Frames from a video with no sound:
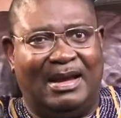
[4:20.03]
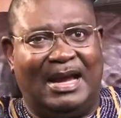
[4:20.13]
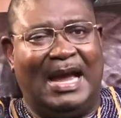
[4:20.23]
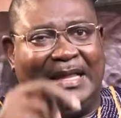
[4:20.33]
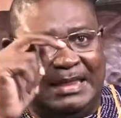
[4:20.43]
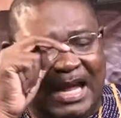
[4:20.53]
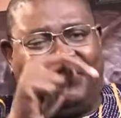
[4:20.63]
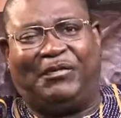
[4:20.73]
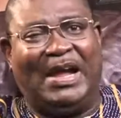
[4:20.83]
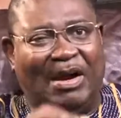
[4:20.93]
And that
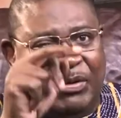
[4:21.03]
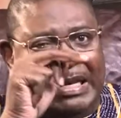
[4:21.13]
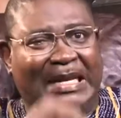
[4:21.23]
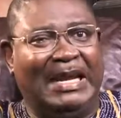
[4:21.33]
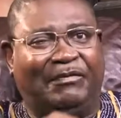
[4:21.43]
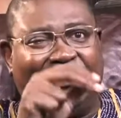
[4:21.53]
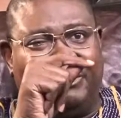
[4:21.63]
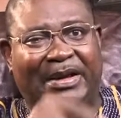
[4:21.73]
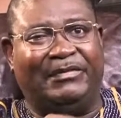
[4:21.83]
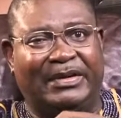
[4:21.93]
fire we need from
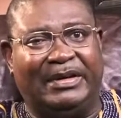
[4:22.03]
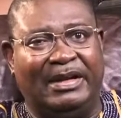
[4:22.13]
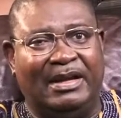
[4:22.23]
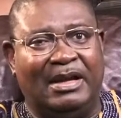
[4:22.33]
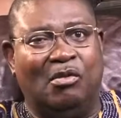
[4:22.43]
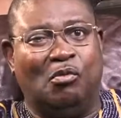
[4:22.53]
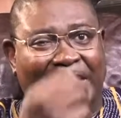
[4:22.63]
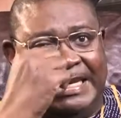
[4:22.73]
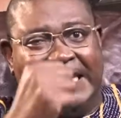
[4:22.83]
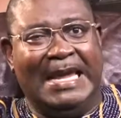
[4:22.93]
heaven, we
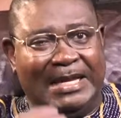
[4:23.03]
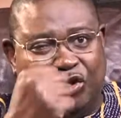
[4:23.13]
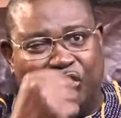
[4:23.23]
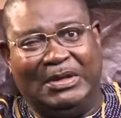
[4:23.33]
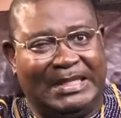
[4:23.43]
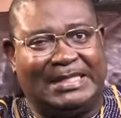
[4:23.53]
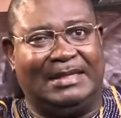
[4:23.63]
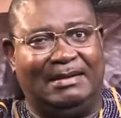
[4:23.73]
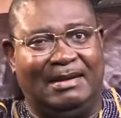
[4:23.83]
need unity.